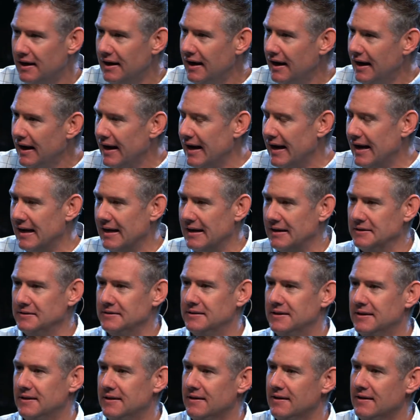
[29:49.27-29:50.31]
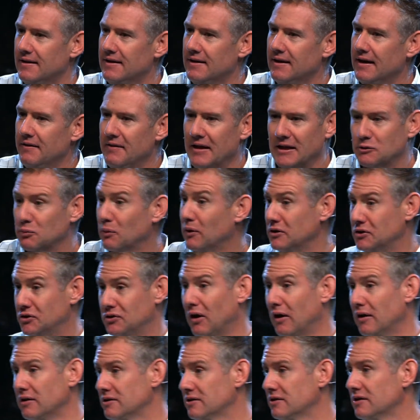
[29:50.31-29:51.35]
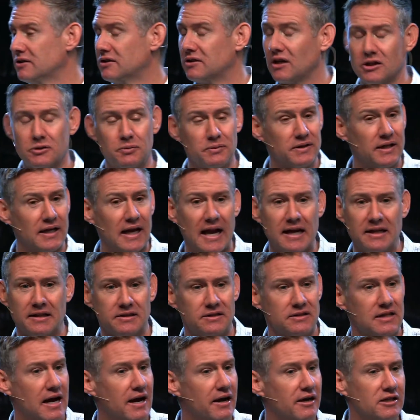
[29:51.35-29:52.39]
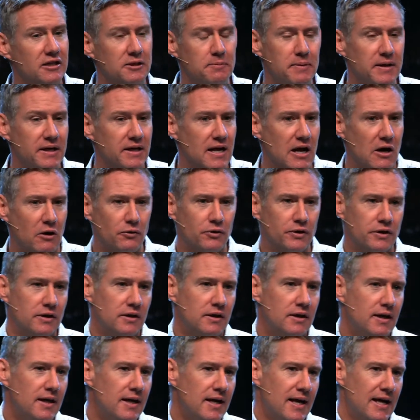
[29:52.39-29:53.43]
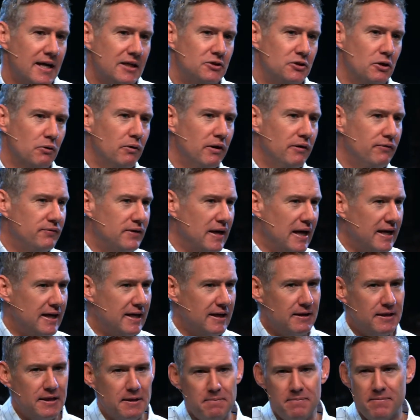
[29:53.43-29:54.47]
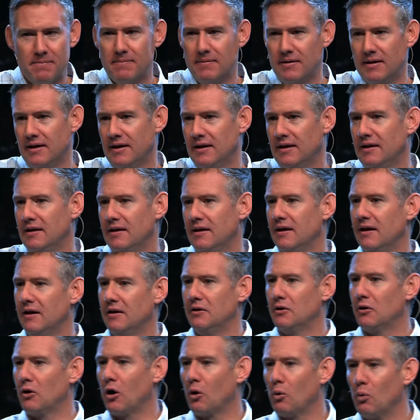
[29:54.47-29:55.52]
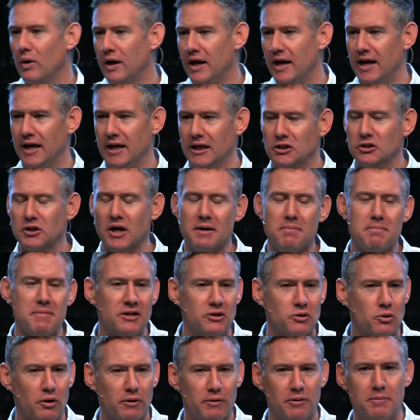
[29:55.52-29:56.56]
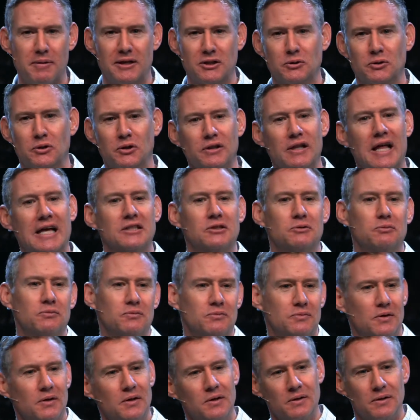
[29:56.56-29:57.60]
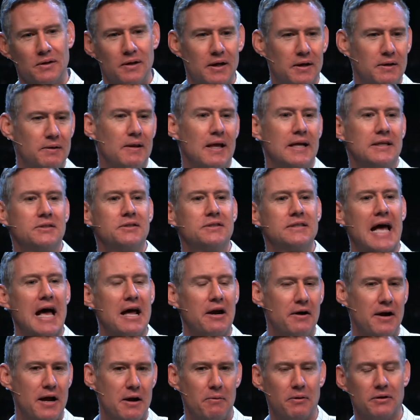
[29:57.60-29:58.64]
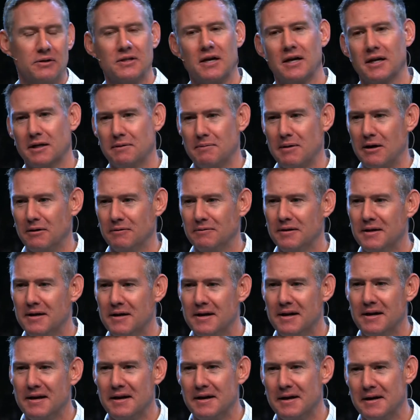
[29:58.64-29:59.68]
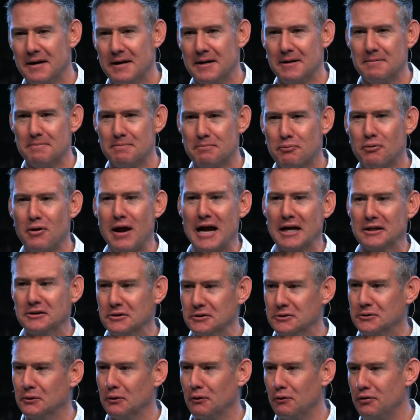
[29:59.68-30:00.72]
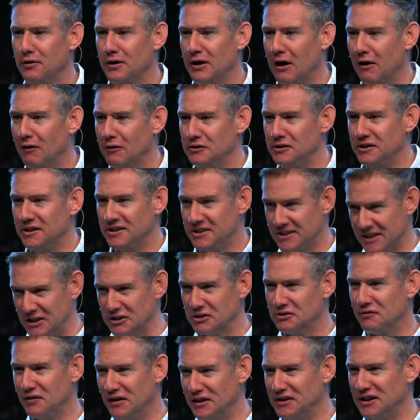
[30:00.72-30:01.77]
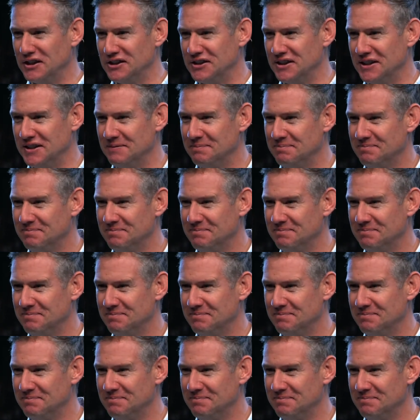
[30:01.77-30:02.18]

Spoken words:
And that's where it starts. It starts with that desire to be an elder. And so we've taken them in under our wing and tried to mentor them the best we could. Last Saturday, we were talking about practical theology. Sounds fun, doesn't it?